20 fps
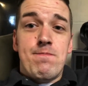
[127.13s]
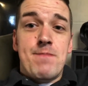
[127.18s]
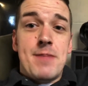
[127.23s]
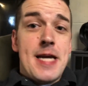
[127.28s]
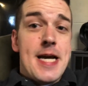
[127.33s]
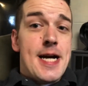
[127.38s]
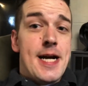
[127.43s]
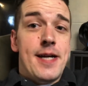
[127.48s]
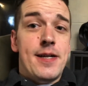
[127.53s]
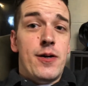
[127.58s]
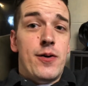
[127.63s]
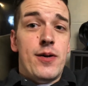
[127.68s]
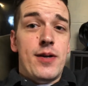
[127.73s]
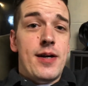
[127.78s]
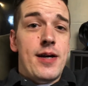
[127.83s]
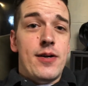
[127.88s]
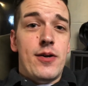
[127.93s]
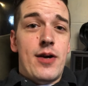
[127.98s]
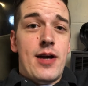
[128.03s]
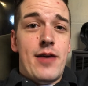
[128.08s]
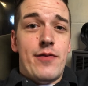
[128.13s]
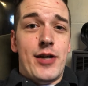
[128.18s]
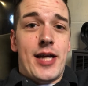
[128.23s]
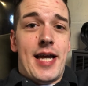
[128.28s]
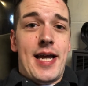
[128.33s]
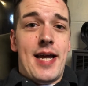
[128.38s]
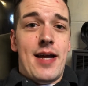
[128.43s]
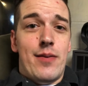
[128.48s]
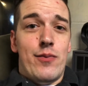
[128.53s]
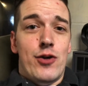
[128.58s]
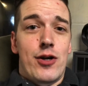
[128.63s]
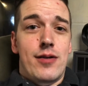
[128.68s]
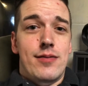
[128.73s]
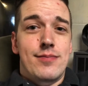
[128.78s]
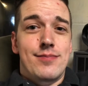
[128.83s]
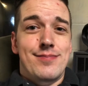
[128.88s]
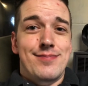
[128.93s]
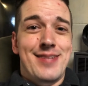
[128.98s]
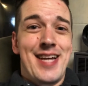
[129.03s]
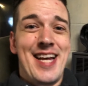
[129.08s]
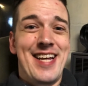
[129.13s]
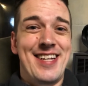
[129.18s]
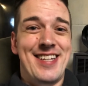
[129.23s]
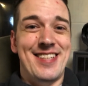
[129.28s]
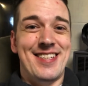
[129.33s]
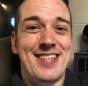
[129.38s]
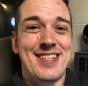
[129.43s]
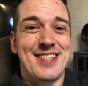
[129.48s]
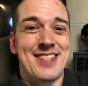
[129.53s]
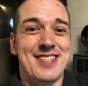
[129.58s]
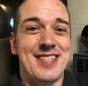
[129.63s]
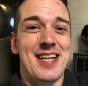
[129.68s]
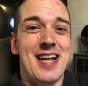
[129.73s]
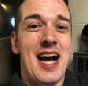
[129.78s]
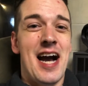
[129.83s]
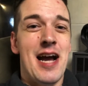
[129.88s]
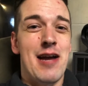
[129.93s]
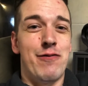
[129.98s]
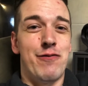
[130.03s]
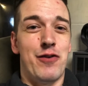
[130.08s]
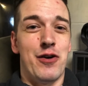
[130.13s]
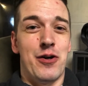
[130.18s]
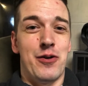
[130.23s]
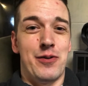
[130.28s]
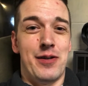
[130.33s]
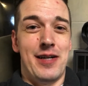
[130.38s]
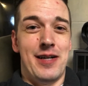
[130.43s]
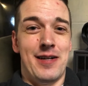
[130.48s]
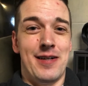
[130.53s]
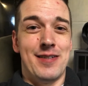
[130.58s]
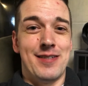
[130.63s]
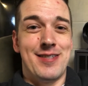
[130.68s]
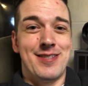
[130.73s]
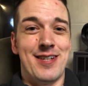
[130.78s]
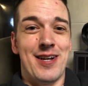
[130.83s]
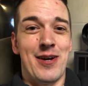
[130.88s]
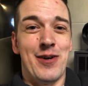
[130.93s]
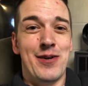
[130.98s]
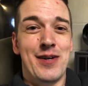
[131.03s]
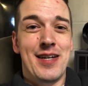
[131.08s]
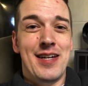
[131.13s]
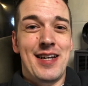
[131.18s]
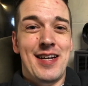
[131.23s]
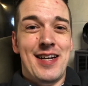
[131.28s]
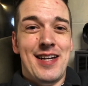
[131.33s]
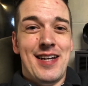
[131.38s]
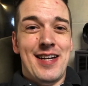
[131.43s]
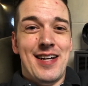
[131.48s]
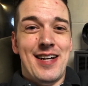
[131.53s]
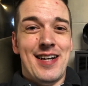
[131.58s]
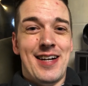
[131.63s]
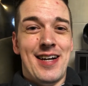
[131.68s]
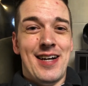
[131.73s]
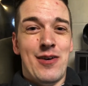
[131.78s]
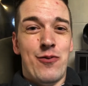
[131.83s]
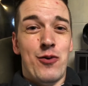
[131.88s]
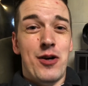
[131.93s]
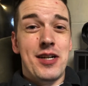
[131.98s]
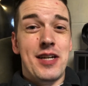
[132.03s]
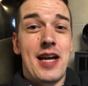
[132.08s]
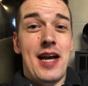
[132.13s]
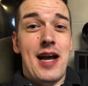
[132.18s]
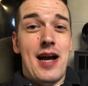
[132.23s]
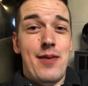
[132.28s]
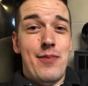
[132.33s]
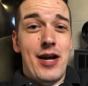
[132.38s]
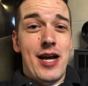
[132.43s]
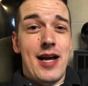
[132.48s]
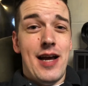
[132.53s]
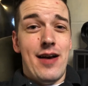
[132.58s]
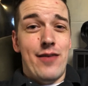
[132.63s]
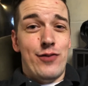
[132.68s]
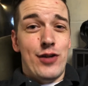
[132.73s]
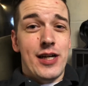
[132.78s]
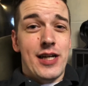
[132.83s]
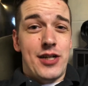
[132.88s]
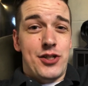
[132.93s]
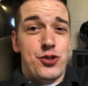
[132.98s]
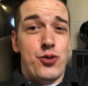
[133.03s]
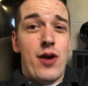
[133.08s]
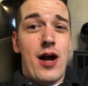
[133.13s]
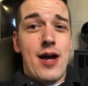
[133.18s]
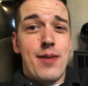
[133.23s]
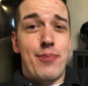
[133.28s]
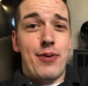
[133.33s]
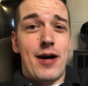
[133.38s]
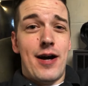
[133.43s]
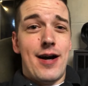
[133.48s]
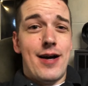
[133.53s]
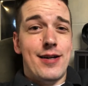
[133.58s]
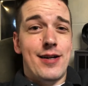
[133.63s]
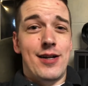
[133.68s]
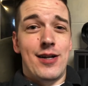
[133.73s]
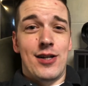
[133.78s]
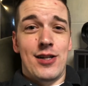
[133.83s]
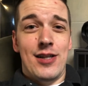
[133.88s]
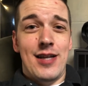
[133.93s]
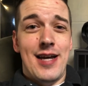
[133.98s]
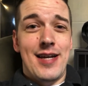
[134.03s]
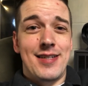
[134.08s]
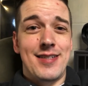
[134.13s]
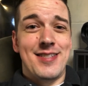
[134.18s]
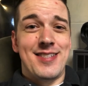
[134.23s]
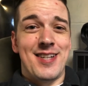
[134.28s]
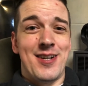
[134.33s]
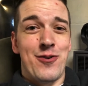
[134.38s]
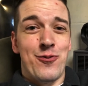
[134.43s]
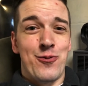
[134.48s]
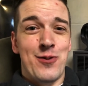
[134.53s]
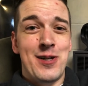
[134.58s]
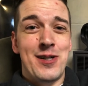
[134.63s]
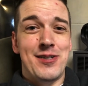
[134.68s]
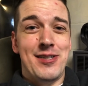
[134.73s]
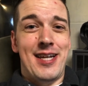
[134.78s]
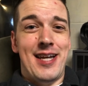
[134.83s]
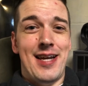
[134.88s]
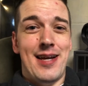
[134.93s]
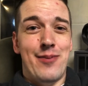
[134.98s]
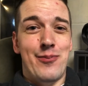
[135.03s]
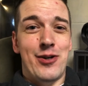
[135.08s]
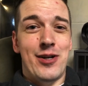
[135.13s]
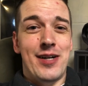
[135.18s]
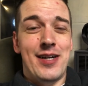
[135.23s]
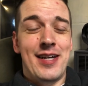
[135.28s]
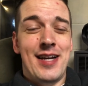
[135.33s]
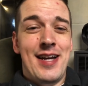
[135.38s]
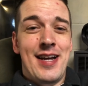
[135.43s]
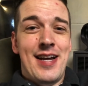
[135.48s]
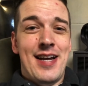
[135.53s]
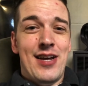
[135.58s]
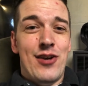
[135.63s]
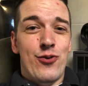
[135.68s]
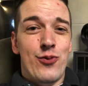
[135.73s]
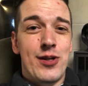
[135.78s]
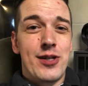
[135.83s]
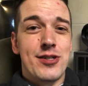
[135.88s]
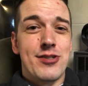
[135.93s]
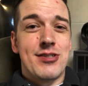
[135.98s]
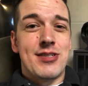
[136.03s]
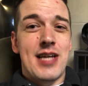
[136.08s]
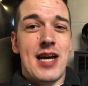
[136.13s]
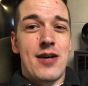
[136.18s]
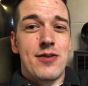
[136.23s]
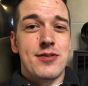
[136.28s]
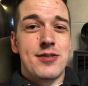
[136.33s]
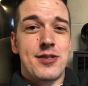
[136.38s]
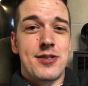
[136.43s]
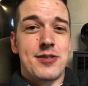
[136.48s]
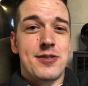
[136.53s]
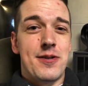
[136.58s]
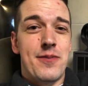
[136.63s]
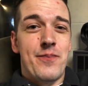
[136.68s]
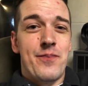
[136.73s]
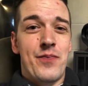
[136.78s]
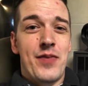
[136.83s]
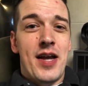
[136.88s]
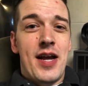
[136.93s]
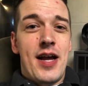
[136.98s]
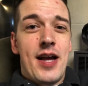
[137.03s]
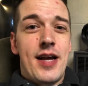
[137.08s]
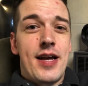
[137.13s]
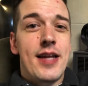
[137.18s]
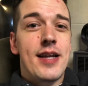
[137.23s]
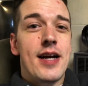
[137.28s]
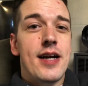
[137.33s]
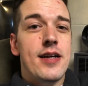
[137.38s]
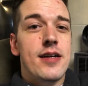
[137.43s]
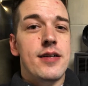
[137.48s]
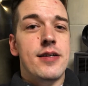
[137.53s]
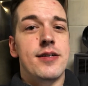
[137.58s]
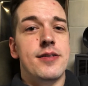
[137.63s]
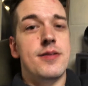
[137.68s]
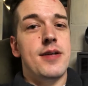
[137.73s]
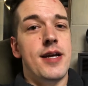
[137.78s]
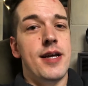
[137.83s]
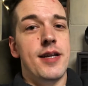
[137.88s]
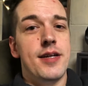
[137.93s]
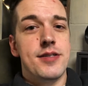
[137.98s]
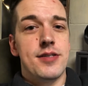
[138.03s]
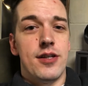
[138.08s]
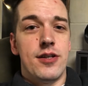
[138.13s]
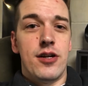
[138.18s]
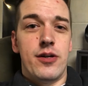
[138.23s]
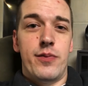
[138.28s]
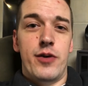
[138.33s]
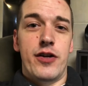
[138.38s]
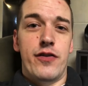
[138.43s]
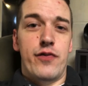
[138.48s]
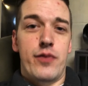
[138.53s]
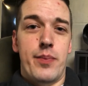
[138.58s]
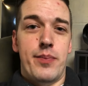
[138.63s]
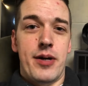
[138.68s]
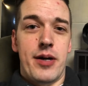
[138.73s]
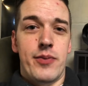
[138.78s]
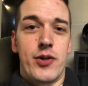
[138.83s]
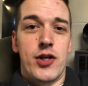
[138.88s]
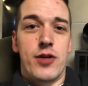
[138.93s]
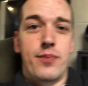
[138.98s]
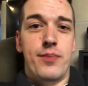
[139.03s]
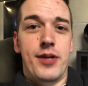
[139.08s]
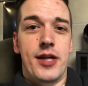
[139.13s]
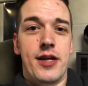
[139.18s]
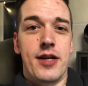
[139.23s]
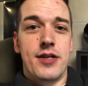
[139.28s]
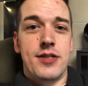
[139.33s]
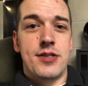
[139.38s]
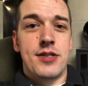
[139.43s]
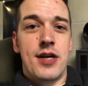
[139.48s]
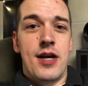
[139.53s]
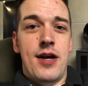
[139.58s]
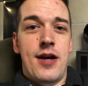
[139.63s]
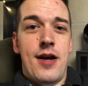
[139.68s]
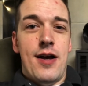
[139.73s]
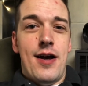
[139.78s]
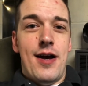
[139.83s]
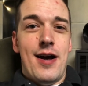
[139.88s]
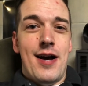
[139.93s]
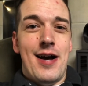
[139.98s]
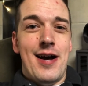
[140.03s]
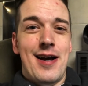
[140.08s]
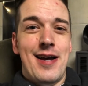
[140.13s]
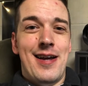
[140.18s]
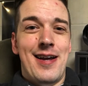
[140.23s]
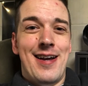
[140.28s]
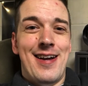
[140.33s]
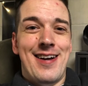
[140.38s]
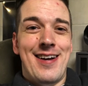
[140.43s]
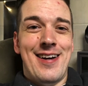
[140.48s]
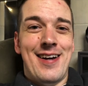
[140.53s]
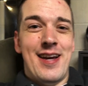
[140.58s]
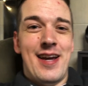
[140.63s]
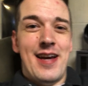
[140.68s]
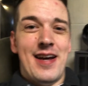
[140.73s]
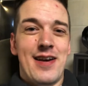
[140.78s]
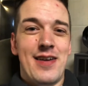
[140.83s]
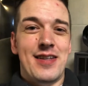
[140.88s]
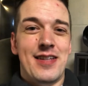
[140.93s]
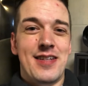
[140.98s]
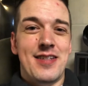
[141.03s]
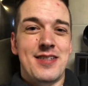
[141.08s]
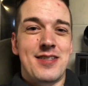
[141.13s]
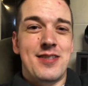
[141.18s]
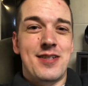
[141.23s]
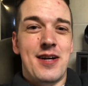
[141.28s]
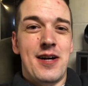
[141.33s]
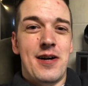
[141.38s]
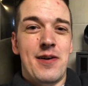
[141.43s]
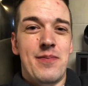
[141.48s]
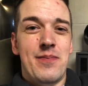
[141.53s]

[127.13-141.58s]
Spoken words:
Yeah, I don't have a camera. This is an iPhone here. So one day I may have like a tripod and a lens and a real camera and a real sound system. And it is a little bit of a bummer because I had this